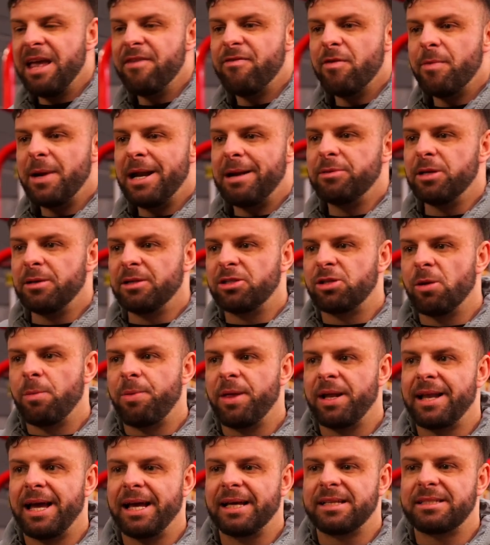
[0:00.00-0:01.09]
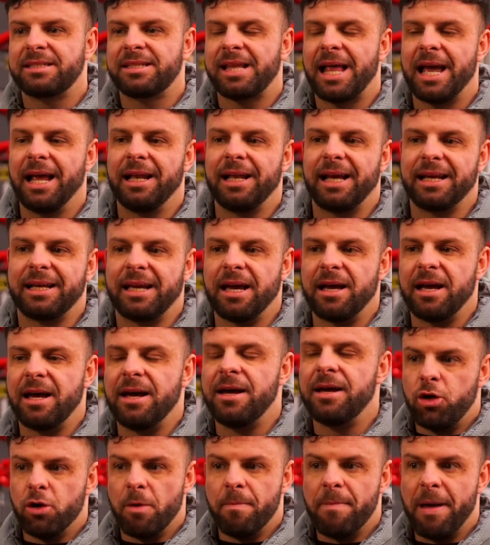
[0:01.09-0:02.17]
even when I'm doing something like a
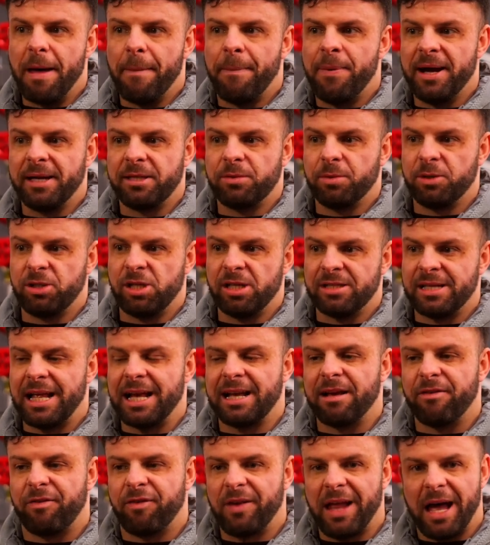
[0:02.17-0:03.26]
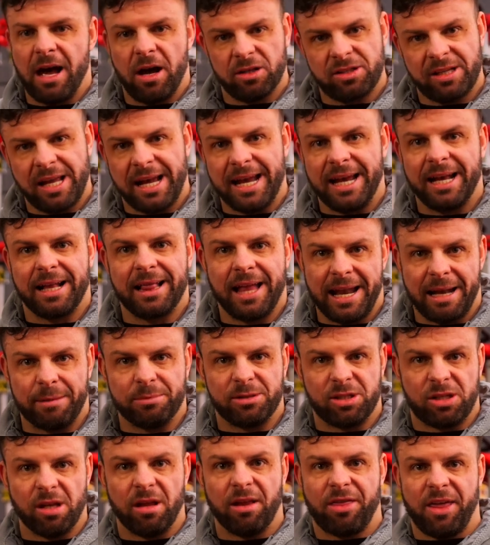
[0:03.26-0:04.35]
dumbbell press, which is like a flat or slight incline, I'm
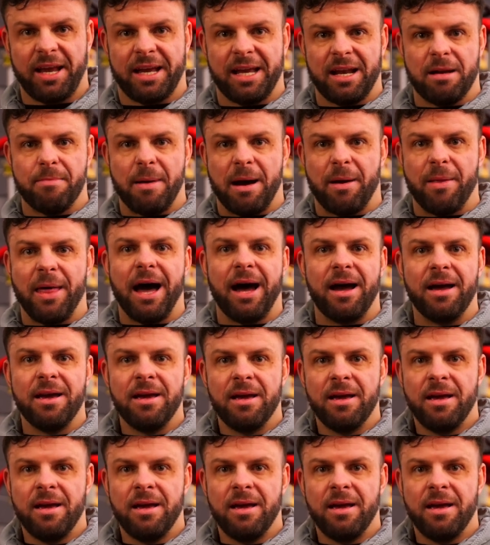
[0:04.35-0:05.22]
still thinking about that.